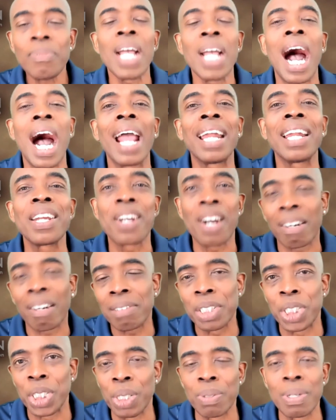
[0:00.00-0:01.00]
I
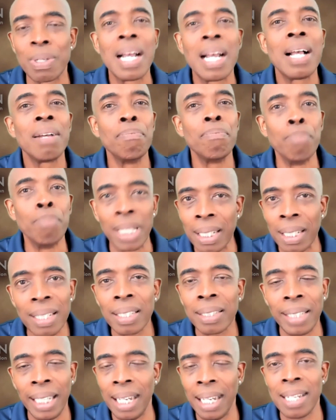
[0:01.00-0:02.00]
encourage you,
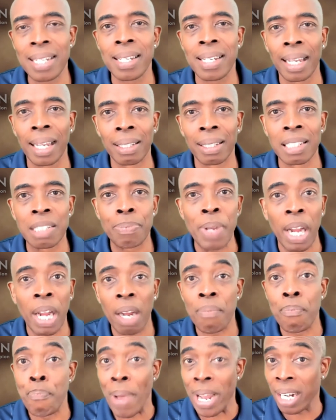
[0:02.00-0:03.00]
build these skills,
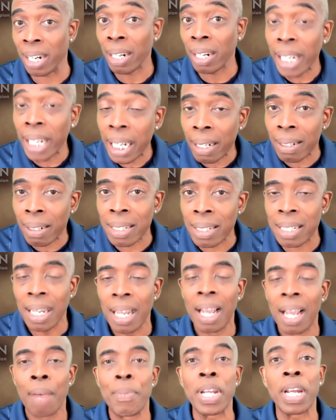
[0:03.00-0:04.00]
become better leaders,
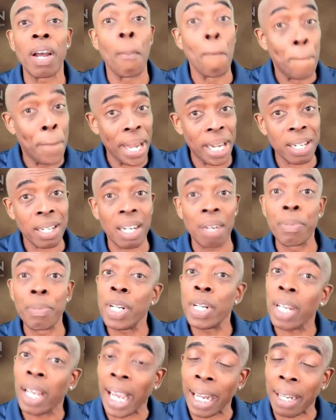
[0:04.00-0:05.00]
become better
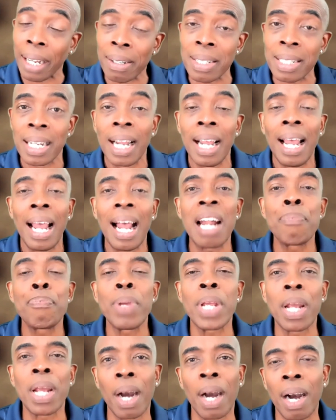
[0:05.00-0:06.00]
communicators, and
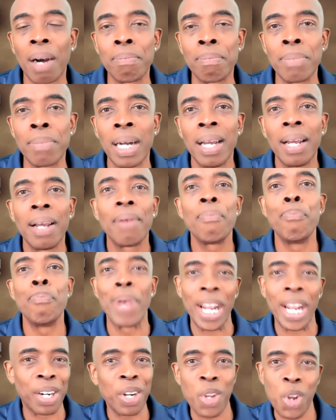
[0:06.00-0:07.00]
become
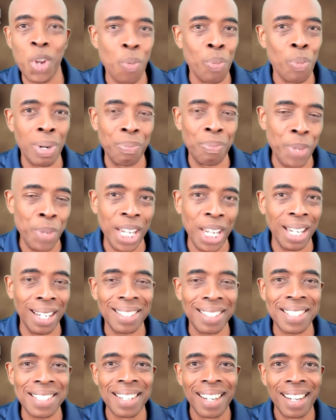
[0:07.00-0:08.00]
better human
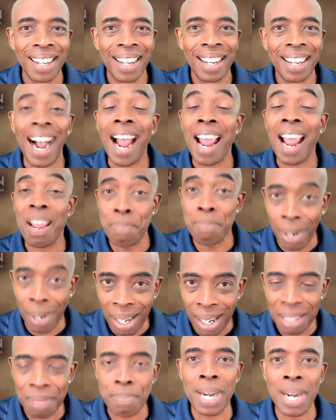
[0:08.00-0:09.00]
beings. I am
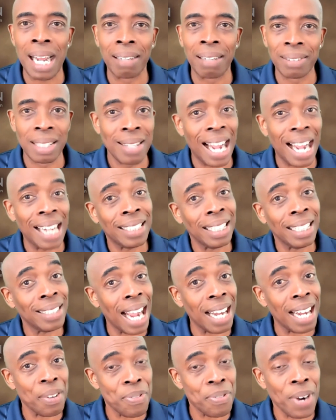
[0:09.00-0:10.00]
Mark Brown, the
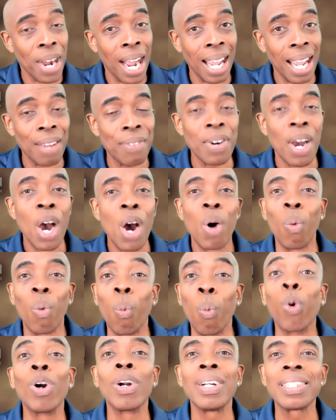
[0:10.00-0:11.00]
1995
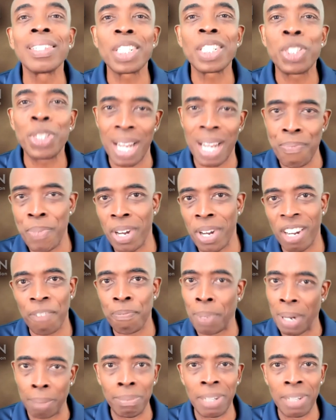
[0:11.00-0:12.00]
World Champion
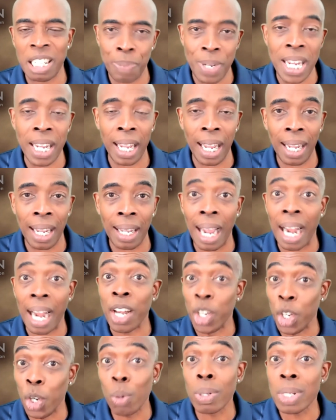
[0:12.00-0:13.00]
of Public Speaking,
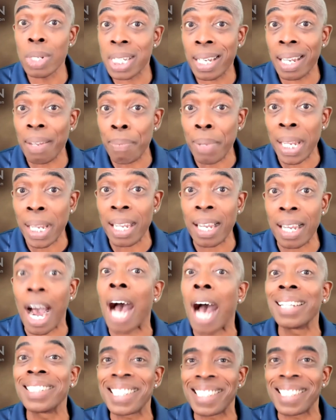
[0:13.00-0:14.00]
and you'll see me
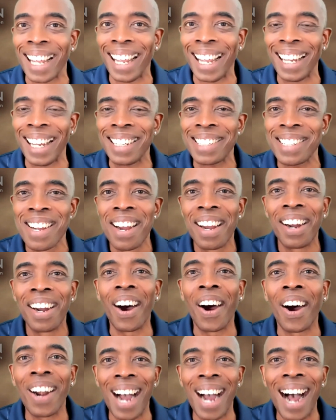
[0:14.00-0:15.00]
on stage
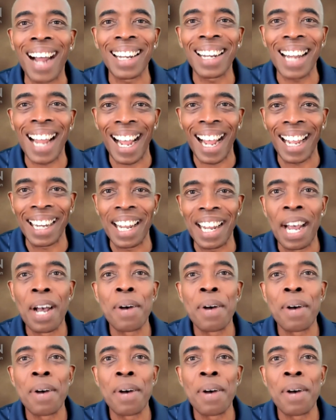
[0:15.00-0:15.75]
or online.